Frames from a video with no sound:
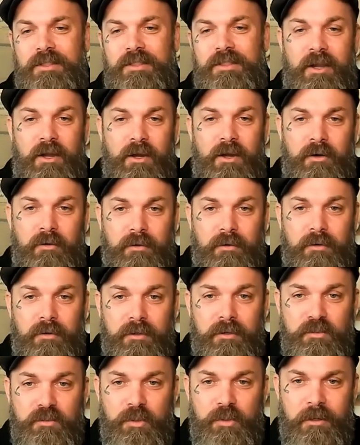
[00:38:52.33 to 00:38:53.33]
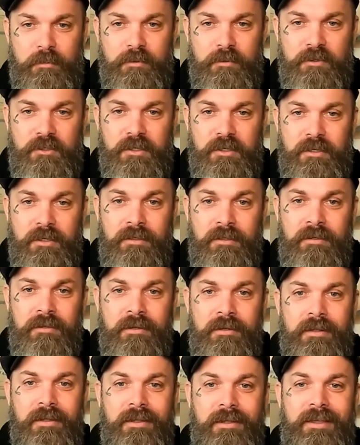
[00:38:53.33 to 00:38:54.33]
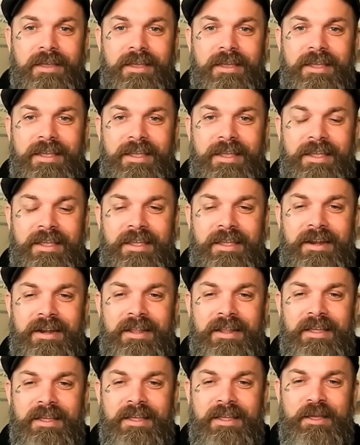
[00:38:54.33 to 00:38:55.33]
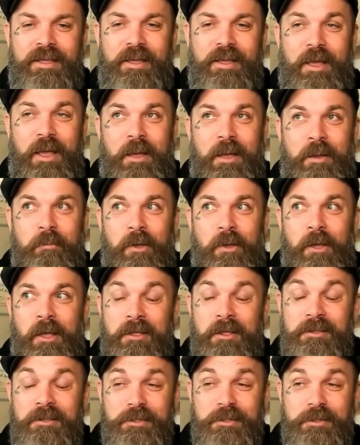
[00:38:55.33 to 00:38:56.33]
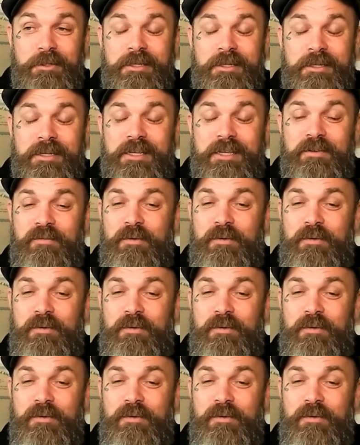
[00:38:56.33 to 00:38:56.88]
one of your demos that you did with Eric Rhoads Publishing. And